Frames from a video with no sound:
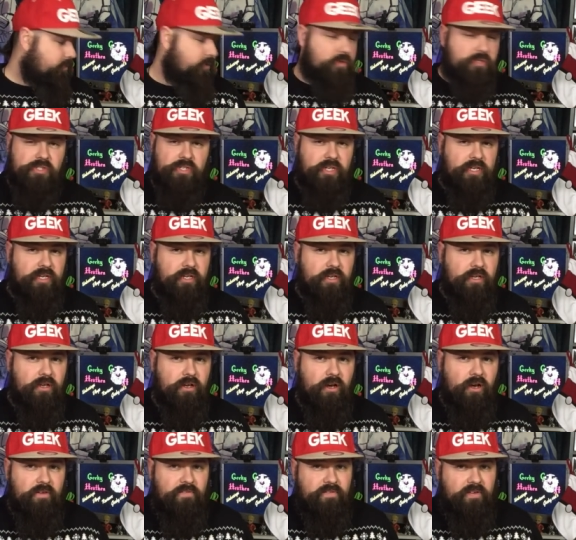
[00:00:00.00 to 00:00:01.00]
we'll see.
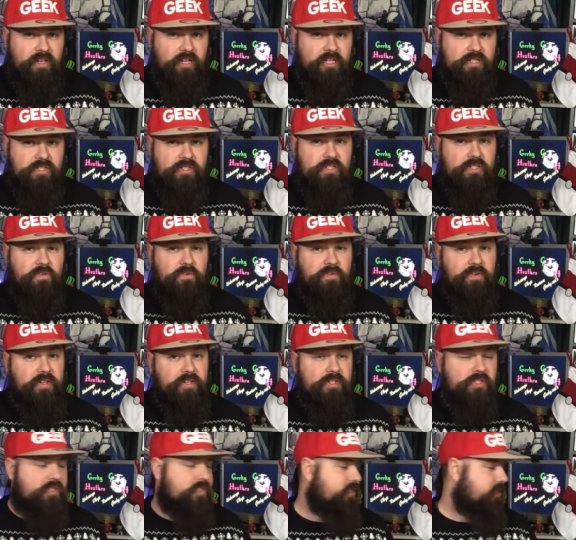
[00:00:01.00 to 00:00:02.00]
Hopefully it still
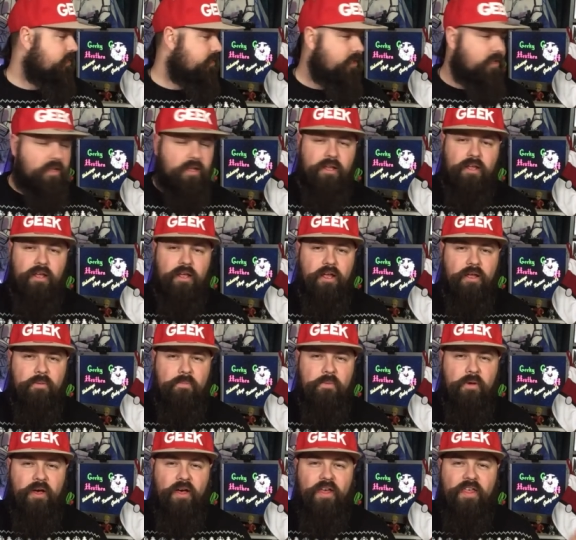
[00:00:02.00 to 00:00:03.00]
fits.
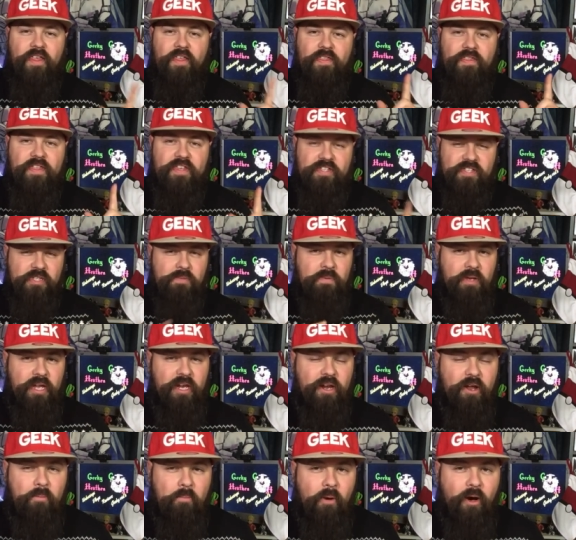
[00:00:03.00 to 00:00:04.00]
But this has
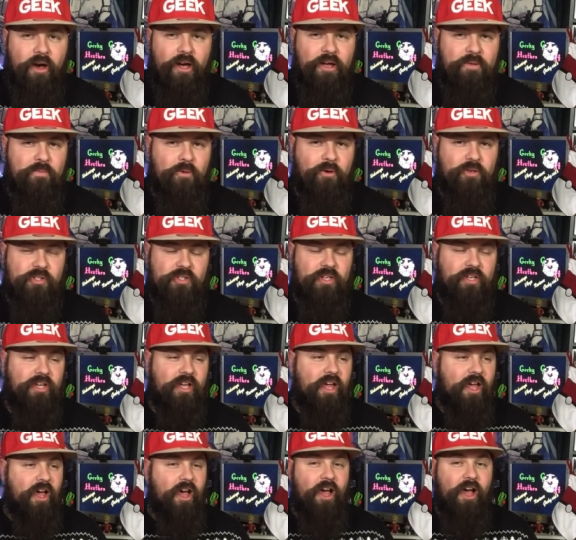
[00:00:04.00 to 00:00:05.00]
been my unboxing
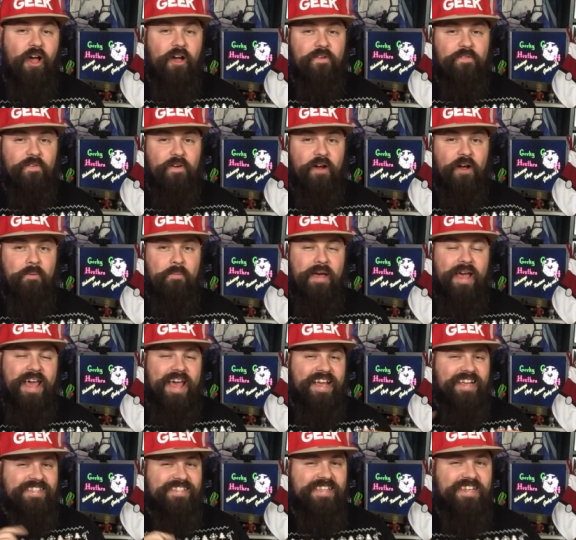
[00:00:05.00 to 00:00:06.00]
from
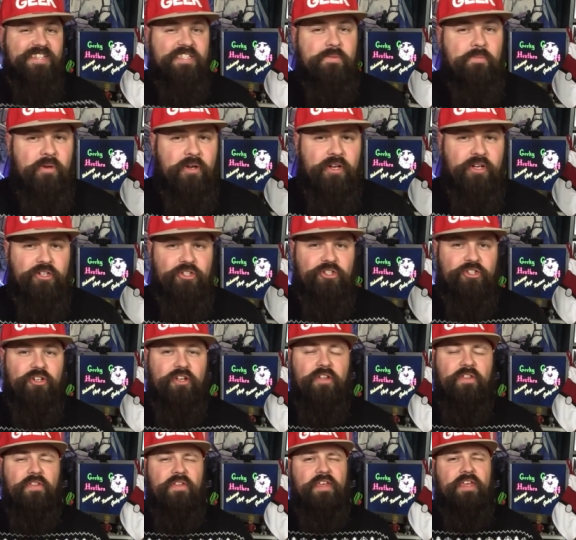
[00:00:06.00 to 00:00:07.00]
XS Merch,
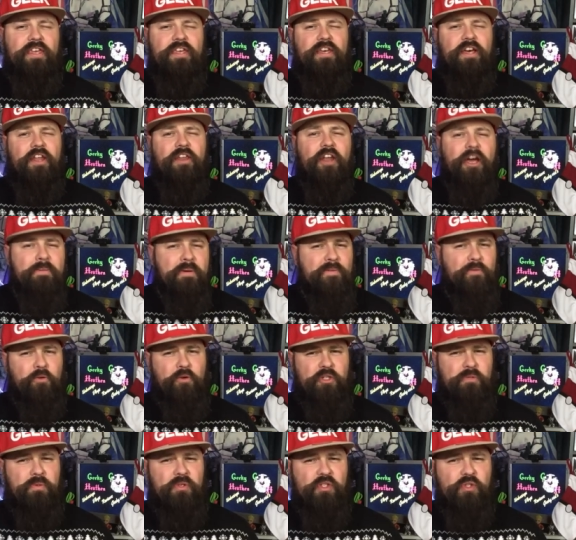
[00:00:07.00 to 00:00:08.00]
the Nightmare for
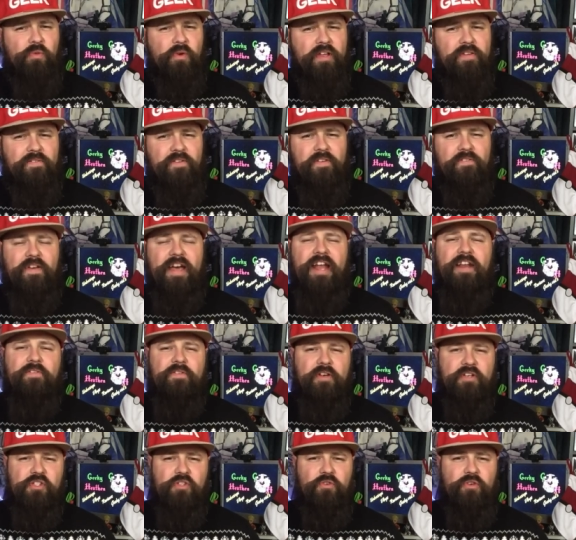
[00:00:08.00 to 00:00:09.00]
Christmas 25th
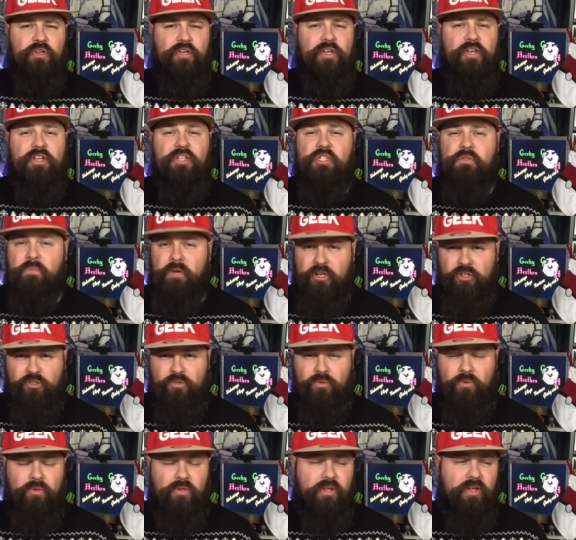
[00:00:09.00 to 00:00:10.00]
Anniversary
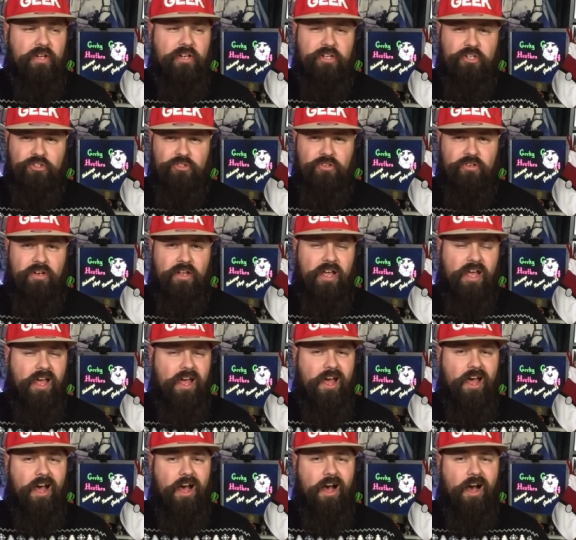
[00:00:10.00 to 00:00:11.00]
Special Edition.
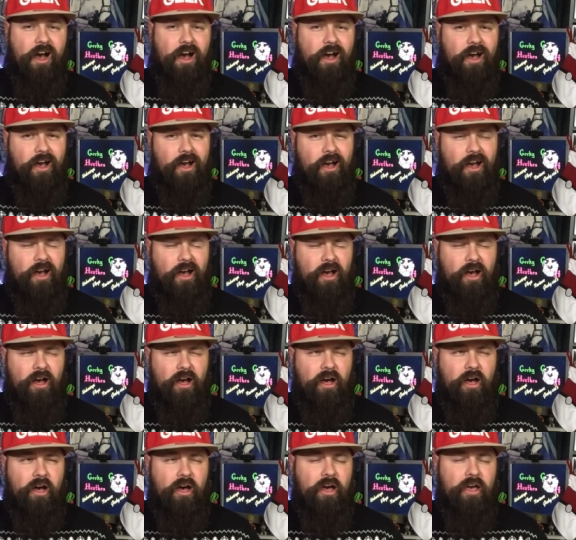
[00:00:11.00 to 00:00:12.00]

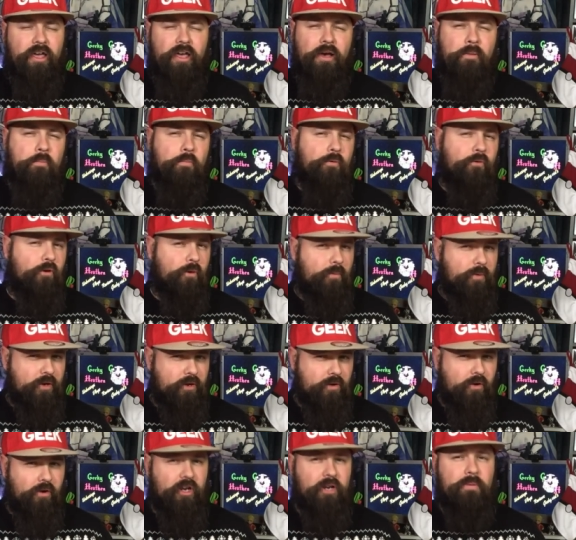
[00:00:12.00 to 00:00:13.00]
I am probably
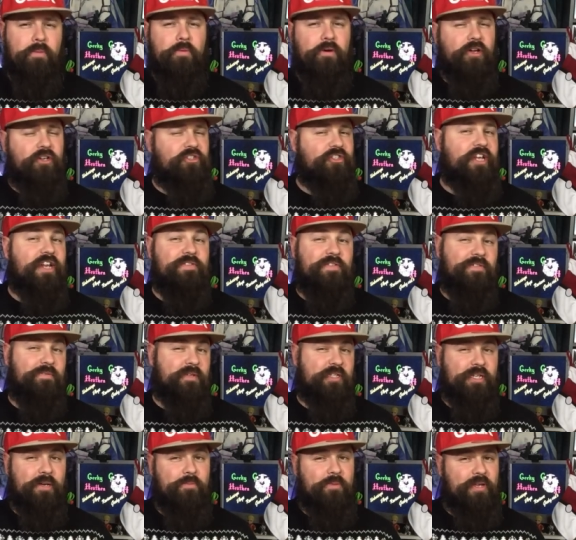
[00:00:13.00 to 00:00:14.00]
not going to be purchasing anything from
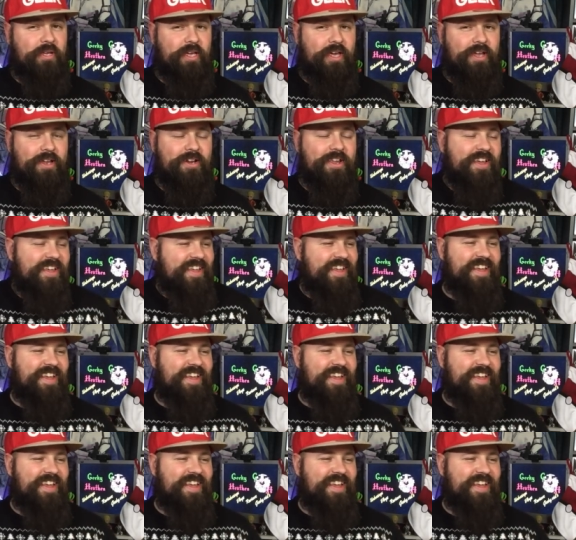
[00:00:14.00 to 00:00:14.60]
this company again.